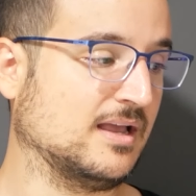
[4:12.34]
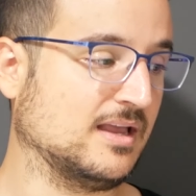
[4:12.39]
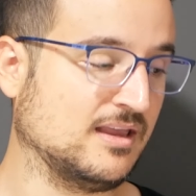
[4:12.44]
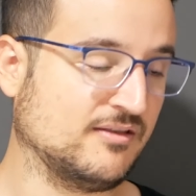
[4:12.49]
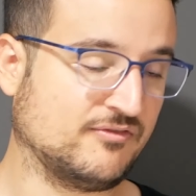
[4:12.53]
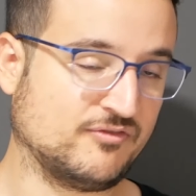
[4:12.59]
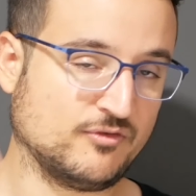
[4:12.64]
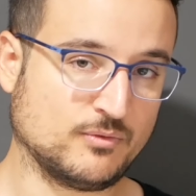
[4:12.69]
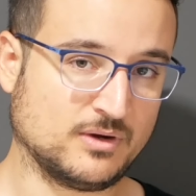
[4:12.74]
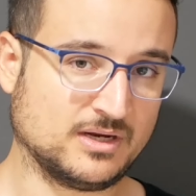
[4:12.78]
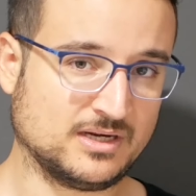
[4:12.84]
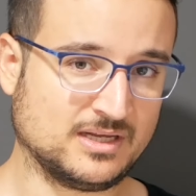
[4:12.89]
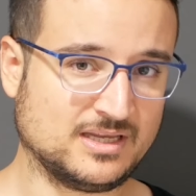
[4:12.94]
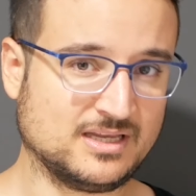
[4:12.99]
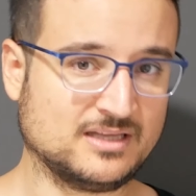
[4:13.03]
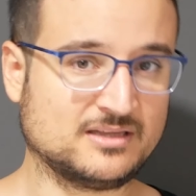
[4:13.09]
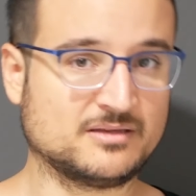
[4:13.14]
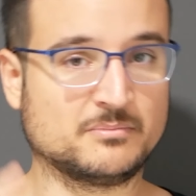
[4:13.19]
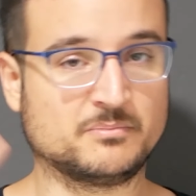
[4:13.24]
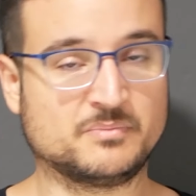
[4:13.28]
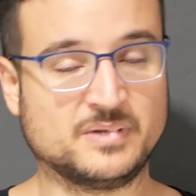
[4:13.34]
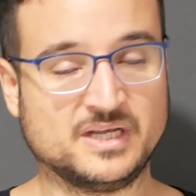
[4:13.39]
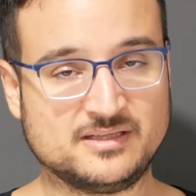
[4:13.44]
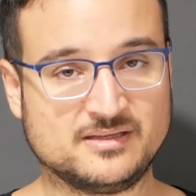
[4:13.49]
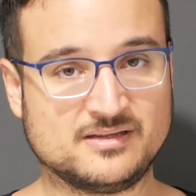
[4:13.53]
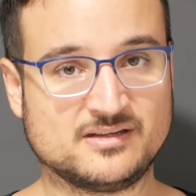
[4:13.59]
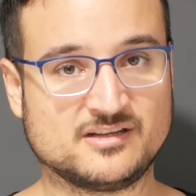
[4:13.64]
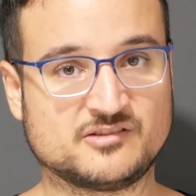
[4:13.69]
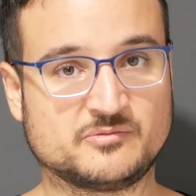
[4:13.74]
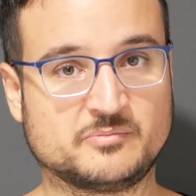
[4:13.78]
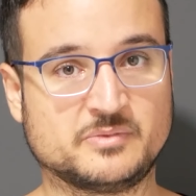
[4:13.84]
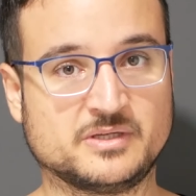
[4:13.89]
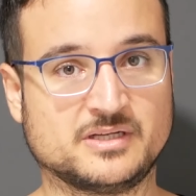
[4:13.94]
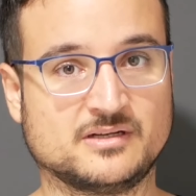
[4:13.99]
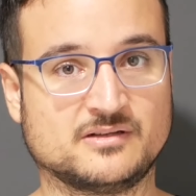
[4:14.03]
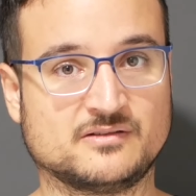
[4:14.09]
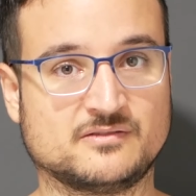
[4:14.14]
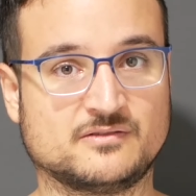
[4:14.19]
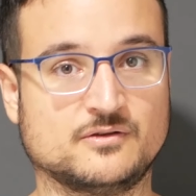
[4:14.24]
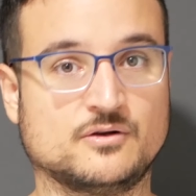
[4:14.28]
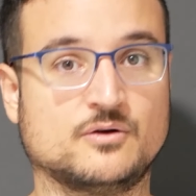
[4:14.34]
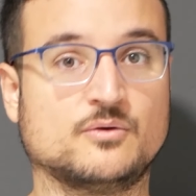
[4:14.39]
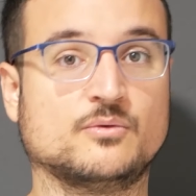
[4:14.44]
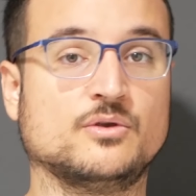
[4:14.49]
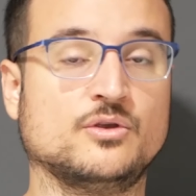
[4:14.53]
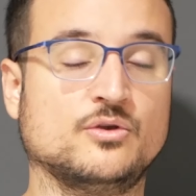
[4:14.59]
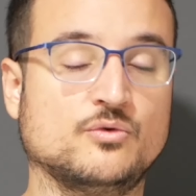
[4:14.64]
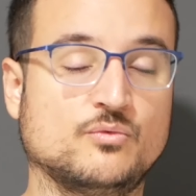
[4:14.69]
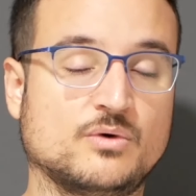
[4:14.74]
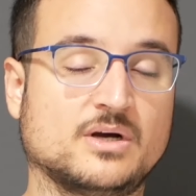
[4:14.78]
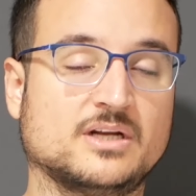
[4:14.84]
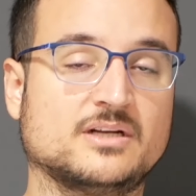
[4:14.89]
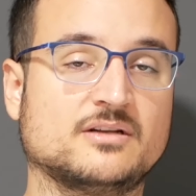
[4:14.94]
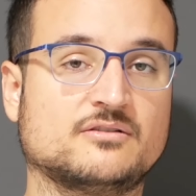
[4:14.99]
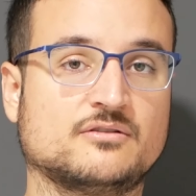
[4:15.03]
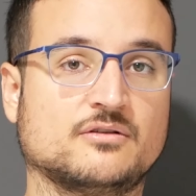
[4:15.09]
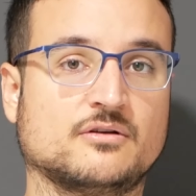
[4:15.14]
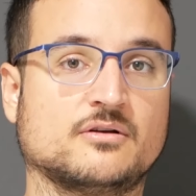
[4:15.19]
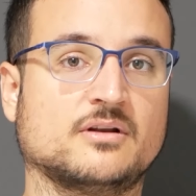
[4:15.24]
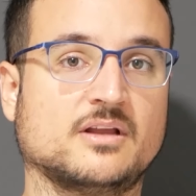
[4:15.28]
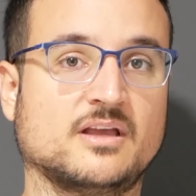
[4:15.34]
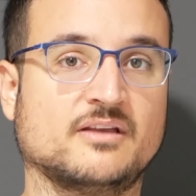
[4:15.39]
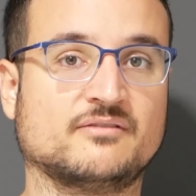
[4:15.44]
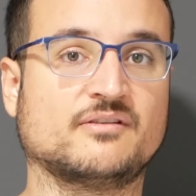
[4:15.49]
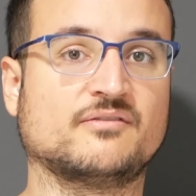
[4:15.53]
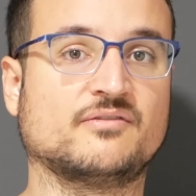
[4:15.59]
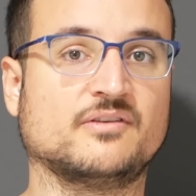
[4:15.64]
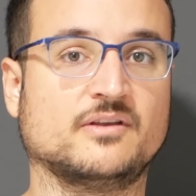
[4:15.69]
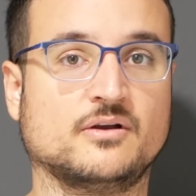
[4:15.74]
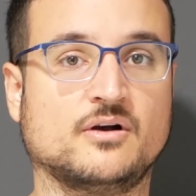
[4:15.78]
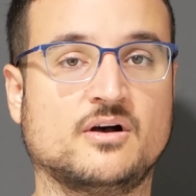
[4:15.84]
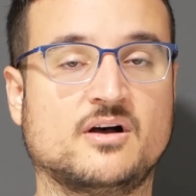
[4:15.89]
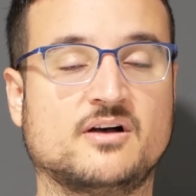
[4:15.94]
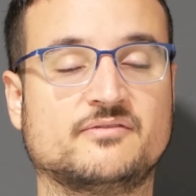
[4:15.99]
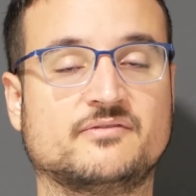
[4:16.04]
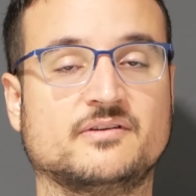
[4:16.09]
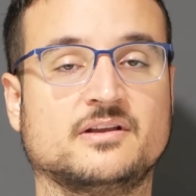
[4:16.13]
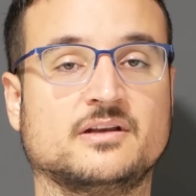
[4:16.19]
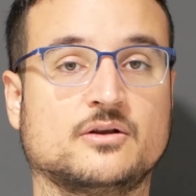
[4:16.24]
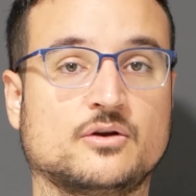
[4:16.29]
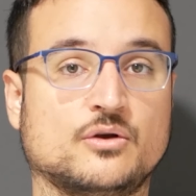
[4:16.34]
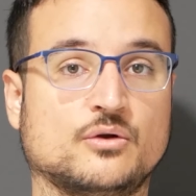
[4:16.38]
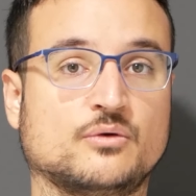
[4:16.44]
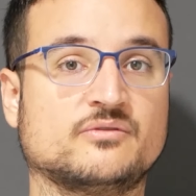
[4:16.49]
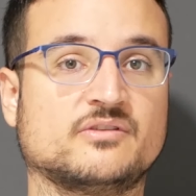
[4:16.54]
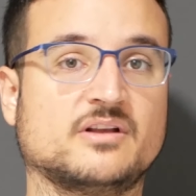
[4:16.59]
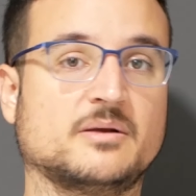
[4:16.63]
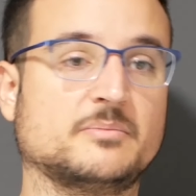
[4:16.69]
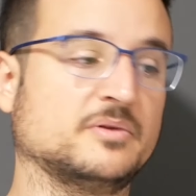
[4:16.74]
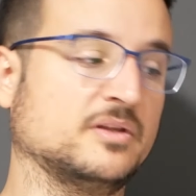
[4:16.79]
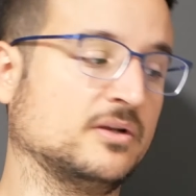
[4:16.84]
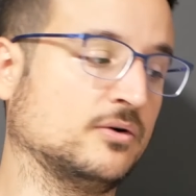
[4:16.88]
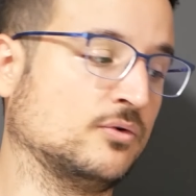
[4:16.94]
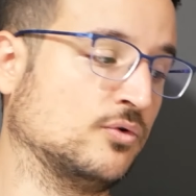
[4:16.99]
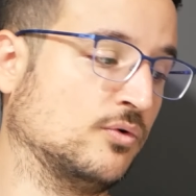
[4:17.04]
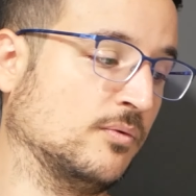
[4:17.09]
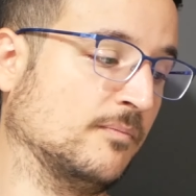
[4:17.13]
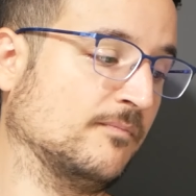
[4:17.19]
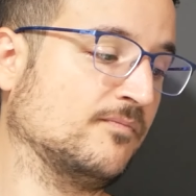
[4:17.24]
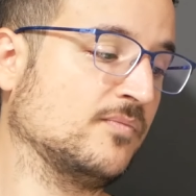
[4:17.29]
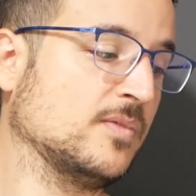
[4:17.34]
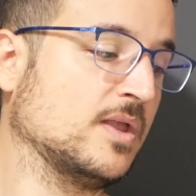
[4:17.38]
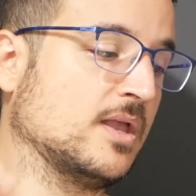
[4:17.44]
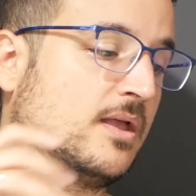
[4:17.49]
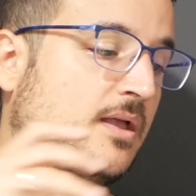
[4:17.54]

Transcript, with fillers: if you want to get a better experience though, you want to turn everything off and close up the room.